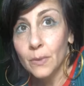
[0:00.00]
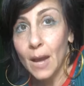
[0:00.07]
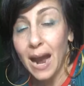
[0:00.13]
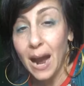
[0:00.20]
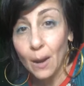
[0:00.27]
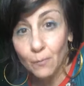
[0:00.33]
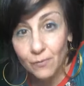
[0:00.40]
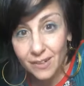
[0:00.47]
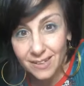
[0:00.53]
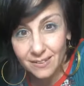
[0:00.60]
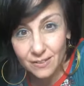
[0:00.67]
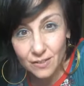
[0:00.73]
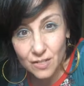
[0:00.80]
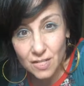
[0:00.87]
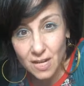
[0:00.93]

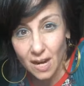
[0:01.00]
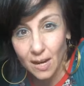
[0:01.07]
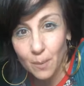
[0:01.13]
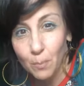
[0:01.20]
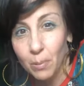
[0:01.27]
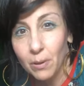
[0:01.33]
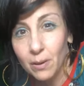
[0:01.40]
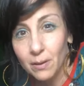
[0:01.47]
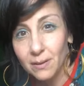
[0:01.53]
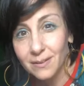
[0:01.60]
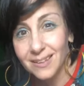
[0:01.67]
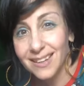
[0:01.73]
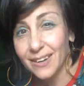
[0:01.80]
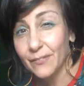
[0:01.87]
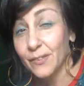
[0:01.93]
obvious shape
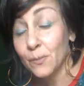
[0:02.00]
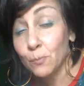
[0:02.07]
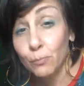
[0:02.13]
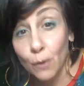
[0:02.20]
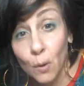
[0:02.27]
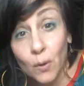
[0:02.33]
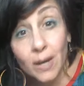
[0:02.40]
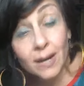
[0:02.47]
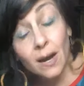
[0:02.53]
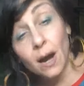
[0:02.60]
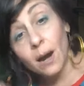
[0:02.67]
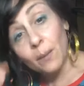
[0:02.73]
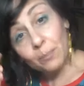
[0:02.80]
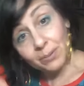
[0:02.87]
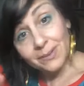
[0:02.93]
than if it's broken
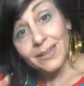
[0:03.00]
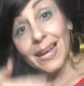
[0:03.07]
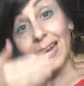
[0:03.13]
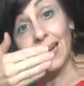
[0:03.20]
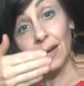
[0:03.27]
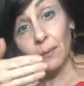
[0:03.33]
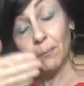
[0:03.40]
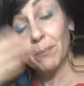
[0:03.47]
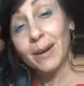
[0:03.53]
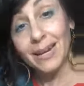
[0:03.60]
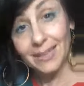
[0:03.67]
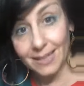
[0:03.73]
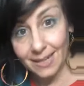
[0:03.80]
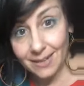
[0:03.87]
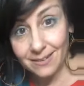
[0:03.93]
up like by
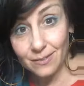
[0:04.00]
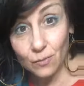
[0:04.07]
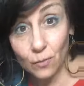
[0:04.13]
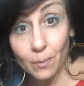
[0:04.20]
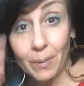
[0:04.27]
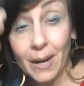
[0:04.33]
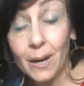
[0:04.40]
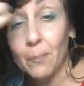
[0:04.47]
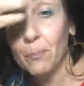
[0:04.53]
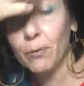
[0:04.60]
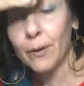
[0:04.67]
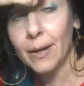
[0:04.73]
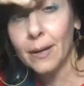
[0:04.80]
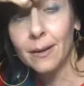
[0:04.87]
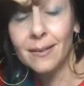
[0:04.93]
lace or by a
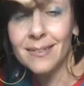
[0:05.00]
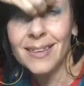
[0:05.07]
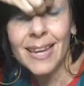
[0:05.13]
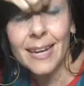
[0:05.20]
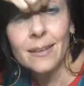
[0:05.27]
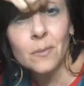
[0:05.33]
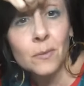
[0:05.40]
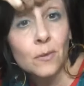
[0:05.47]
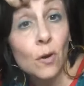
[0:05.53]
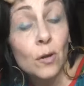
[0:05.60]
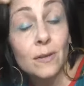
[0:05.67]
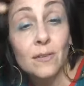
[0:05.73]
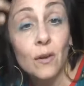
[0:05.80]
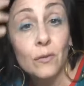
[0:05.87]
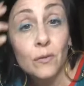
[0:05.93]
print? Because lace
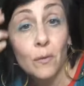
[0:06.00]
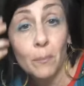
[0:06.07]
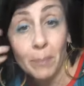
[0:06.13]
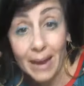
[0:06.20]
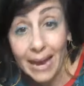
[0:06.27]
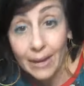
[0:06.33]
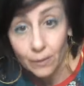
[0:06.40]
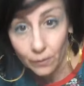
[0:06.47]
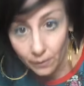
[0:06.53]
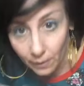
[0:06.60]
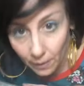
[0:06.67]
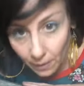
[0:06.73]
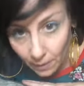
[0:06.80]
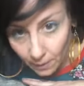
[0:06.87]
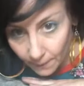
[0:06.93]
is also a pattern.
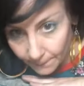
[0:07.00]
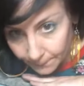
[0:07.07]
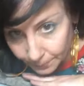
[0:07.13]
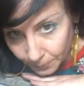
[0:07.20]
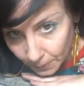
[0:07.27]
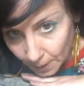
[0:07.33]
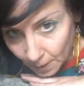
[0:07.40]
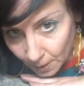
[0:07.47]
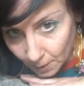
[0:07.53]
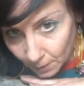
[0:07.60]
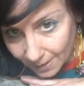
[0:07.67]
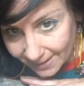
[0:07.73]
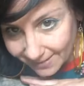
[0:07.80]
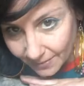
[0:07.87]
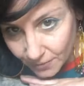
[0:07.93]

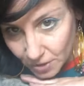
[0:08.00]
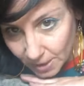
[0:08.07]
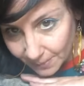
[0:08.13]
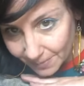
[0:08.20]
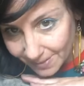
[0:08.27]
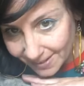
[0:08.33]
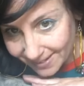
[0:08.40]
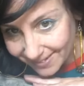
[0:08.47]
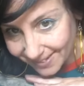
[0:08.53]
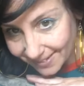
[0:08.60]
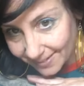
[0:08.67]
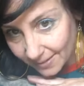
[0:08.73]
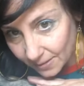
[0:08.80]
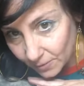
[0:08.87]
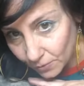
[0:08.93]
Lots of shapes in the
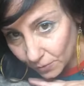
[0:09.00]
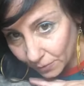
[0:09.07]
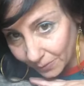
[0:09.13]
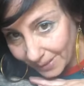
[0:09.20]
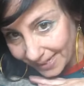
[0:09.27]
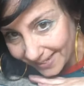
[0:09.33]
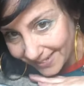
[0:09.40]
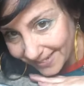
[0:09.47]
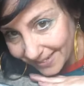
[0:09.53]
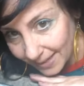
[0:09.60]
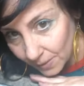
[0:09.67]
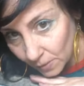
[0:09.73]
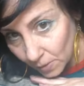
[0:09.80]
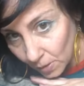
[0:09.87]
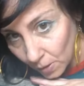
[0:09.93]
60s. Doreen
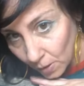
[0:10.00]
says,